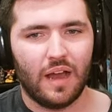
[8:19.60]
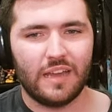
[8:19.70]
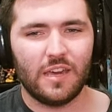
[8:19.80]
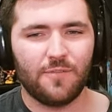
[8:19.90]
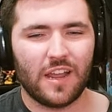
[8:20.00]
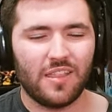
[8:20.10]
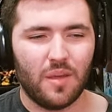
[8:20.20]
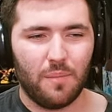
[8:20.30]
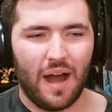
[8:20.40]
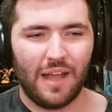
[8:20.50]
I keep forgetting the
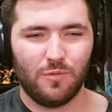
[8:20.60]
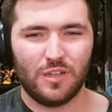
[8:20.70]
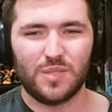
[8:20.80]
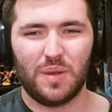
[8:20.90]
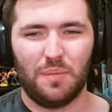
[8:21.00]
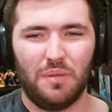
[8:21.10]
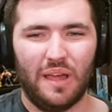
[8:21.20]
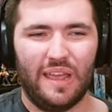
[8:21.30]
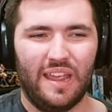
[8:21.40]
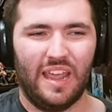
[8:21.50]
mod wants me to
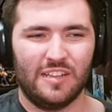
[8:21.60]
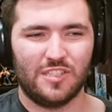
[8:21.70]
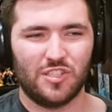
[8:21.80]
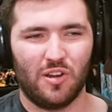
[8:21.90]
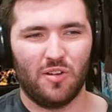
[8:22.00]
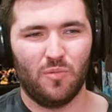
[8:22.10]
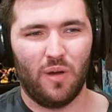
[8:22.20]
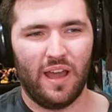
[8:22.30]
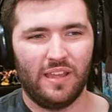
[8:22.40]
play it in a certain way.